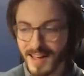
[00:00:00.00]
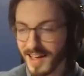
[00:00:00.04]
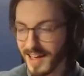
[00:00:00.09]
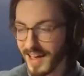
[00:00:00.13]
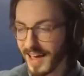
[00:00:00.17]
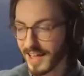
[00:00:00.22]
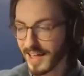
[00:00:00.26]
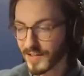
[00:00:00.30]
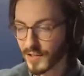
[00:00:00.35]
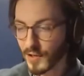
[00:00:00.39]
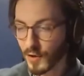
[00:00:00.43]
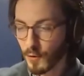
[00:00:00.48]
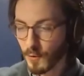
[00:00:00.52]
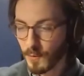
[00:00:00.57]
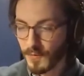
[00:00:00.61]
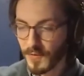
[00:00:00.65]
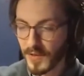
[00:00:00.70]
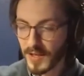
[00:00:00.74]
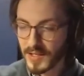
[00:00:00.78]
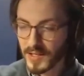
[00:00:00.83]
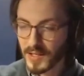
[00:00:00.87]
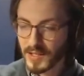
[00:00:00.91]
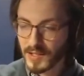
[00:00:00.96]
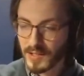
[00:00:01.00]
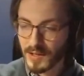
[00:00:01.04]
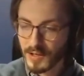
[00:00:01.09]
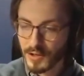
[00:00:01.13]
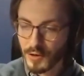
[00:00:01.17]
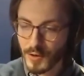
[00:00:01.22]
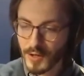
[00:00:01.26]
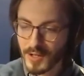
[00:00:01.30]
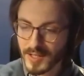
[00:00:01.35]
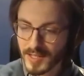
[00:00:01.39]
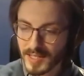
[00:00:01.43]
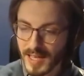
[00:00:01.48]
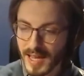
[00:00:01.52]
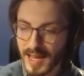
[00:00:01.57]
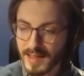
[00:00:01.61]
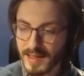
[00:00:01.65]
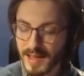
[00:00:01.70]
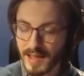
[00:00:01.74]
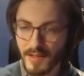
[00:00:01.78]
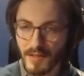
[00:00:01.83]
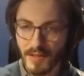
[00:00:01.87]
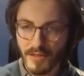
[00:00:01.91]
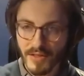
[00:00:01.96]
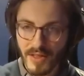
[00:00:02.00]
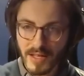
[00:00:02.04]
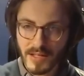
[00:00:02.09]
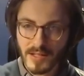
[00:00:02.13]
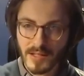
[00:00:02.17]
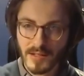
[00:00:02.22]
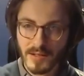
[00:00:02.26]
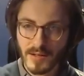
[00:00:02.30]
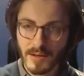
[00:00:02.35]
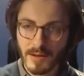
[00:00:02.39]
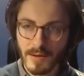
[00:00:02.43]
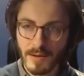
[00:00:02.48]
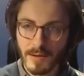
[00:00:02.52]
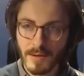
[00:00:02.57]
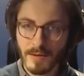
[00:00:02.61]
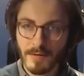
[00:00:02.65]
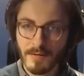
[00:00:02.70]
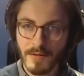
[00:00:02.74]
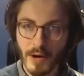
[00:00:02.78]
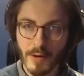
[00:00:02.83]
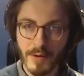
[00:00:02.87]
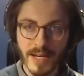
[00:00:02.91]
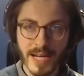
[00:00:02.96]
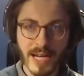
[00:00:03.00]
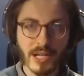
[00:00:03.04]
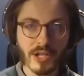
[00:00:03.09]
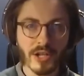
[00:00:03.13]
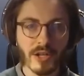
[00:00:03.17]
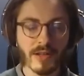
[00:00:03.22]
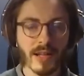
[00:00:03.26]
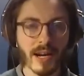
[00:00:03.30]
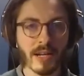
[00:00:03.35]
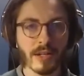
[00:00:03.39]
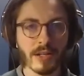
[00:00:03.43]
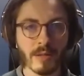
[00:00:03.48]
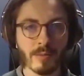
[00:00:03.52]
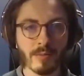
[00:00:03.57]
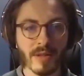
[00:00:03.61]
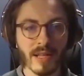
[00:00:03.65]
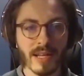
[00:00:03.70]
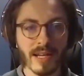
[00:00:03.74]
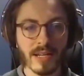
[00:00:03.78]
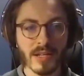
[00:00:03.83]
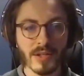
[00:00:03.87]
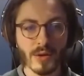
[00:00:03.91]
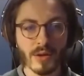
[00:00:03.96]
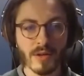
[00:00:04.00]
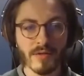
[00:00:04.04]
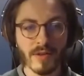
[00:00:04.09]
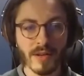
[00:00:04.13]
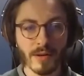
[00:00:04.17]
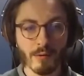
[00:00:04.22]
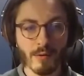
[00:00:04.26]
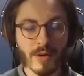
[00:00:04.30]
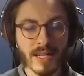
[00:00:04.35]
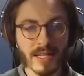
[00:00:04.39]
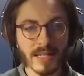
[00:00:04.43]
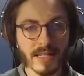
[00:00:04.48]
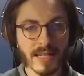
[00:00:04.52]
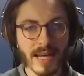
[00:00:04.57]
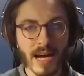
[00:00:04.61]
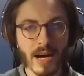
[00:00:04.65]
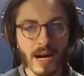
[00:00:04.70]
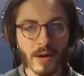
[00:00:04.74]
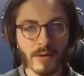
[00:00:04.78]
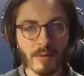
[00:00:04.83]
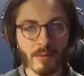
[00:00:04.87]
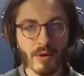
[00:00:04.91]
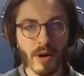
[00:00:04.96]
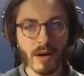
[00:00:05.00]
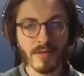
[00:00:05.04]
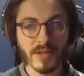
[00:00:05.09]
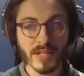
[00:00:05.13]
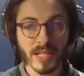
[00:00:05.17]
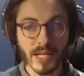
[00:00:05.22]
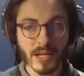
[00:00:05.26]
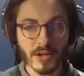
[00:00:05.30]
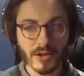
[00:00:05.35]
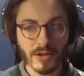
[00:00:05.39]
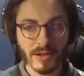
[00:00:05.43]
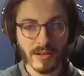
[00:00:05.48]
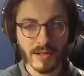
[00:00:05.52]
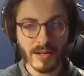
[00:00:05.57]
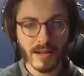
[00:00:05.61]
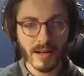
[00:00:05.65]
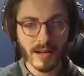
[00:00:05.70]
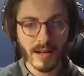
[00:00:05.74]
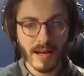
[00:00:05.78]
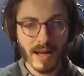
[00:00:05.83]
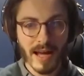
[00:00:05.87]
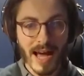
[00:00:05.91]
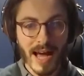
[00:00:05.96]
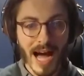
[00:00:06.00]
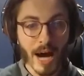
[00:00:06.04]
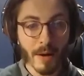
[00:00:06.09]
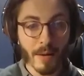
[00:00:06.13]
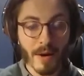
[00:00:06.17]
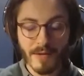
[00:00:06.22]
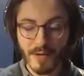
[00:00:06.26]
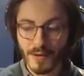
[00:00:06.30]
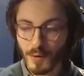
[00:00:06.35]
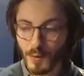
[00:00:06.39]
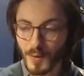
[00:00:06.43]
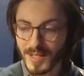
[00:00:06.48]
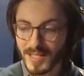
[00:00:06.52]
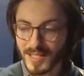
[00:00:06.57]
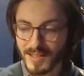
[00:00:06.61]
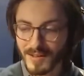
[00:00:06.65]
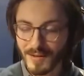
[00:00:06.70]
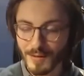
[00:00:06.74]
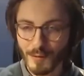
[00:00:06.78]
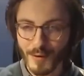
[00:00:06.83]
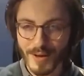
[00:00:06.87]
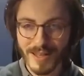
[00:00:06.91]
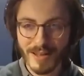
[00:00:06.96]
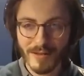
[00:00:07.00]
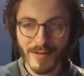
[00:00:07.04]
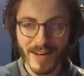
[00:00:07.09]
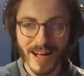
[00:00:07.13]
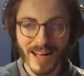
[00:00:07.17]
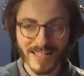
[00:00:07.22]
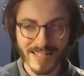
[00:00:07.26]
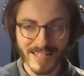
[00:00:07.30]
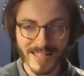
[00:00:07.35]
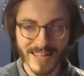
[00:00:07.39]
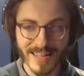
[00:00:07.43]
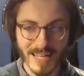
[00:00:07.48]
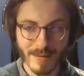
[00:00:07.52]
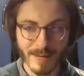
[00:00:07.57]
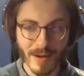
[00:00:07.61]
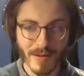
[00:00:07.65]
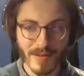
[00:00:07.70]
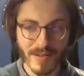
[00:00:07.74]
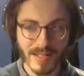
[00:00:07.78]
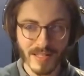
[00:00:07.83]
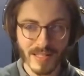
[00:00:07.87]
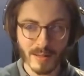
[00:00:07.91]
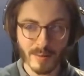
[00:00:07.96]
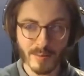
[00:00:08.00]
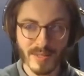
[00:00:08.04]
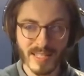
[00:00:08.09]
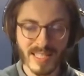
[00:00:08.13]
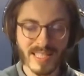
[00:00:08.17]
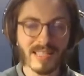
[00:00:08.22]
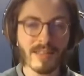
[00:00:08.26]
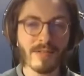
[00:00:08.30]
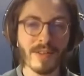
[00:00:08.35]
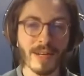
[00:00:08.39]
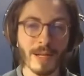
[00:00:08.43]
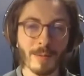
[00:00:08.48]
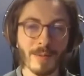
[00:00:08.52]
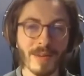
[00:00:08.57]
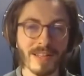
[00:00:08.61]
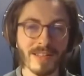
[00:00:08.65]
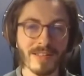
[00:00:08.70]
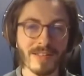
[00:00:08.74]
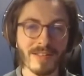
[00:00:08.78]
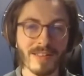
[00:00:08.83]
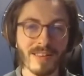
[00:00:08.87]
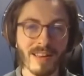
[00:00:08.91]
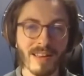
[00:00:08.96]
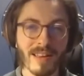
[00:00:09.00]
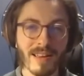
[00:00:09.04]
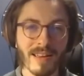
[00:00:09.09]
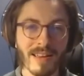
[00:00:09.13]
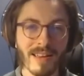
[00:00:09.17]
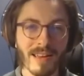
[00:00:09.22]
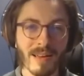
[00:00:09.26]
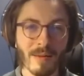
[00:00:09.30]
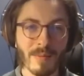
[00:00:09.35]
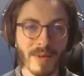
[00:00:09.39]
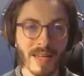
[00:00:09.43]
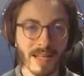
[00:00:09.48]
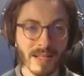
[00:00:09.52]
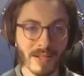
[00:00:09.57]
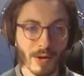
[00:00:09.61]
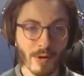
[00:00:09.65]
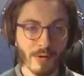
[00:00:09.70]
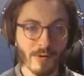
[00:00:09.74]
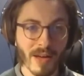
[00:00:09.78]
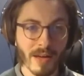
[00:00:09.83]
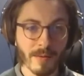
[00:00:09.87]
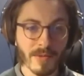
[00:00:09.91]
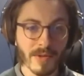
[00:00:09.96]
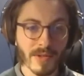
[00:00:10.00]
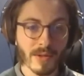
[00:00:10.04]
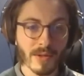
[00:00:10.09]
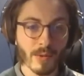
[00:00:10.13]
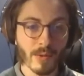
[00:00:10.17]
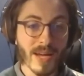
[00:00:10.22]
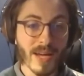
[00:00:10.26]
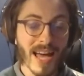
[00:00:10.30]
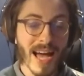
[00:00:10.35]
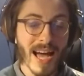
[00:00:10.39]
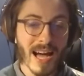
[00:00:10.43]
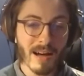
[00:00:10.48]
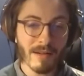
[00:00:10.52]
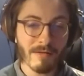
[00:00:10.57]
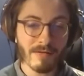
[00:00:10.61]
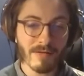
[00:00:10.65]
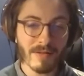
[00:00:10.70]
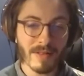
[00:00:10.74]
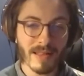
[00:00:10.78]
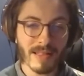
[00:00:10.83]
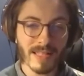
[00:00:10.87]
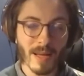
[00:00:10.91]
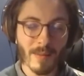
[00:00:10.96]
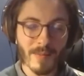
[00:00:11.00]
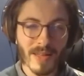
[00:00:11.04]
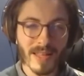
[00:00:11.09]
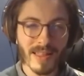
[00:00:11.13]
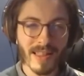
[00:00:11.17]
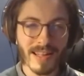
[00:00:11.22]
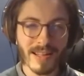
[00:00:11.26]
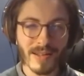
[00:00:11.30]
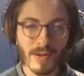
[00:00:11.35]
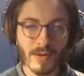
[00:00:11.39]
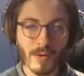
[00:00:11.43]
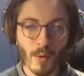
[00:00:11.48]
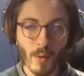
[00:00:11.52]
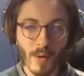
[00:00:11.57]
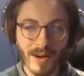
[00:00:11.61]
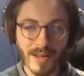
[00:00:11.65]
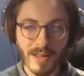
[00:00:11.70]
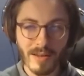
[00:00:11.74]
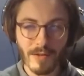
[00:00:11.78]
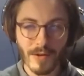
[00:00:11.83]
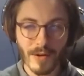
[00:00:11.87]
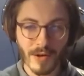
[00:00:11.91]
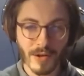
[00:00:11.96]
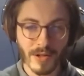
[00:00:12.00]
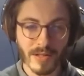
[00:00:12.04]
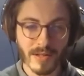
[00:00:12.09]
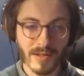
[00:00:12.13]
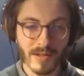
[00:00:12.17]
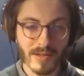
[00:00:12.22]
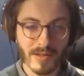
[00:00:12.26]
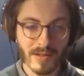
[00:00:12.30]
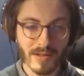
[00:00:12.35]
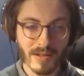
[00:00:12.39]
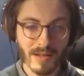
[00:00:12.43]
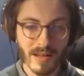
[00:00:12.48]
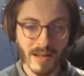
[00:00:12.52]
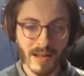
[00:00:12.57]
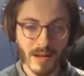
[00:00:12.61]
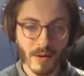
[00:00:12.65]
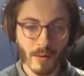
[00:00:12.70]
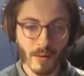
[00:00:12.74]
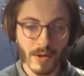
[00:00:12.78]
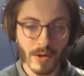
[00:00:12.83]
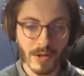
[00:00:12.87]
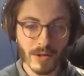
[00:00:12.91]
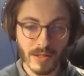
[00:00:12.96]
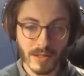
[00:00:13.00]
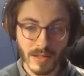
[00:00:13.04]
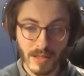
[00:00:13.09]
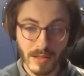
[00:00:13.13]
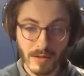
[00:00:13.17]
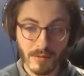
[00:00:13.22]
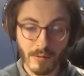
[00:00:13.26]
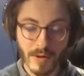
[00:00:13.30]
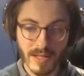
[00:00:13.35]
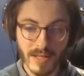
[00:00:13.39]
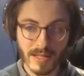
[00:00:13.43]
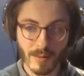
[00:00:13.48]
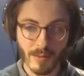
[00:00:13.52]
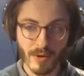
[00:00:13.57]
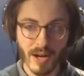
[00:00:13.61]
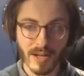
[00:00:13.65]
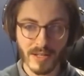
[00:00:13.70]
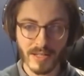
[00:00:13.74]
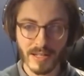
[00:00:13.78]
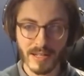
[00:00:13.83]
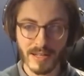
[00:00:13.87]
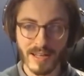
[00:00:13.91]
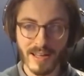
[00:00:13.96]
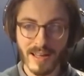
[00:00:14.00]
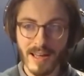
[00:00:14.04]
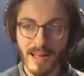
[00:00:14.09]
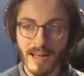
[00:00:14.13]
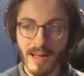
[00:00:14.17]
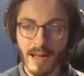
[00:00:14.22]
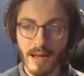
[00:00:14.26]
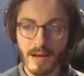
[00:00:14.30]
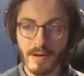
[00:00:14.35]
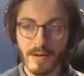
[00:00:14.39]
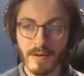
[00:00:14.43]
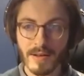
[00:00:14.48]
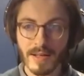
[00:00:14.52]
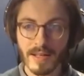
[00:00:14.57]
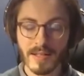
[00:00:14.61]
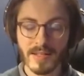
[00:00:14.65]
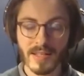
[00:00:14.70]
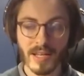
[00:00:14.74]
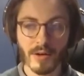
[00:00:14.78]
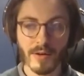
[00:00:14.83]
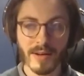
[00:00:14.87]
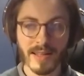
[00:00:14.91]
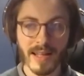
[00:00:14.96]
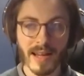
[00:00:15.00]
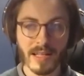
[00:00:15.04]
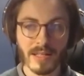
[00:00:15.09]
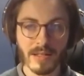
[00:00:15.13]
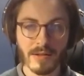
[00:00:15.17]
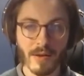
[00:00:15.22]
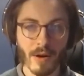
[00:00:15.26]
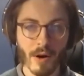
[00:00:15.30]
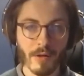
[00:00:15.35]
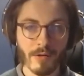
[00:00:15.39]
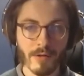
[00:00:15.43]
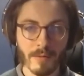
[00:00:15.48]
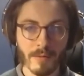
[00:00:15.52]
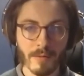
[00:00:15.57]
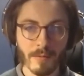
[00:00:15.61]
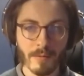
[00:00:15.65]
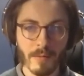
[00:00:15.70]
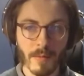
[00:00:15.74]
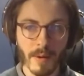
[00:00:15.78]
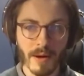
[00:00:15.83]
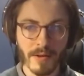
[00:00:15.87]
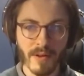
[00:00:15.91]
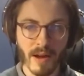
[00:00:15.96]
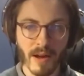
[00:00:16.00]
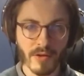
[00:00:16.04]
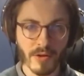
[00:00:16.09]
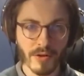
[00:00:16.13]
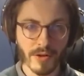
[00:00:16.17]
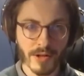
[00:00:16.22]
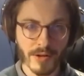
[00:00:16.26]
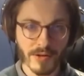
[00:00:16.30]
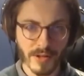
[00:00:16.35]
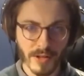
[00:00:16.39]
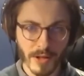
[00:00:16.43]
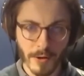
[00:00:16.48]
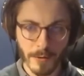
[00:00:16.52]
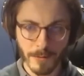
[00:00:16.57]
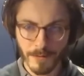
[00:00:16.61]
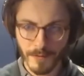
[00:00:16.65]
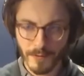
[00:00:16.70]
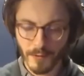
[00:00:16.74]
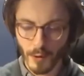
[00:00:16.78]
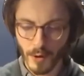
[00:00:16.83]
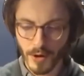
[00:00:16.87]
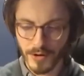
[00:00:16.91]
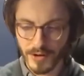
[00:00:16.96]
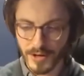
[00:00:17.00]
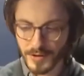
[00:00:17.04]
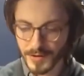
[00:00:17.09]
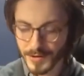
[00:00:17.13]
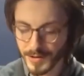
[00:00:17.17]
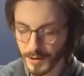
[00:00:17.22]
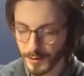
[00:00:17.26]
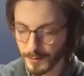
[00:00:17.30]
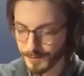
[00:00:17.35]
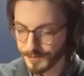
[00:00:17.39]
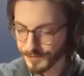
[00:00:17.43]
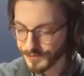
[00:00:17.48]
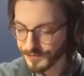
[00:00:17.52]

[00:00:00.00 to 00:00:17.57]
And so this is, you could say that this variation that I just played is sort of like written down improvisation. However, what's really fascinating about this specific piece being so famous, we have something like 20 versions, which is really surprising considering that's all from about 500 years ago, 400 years ago.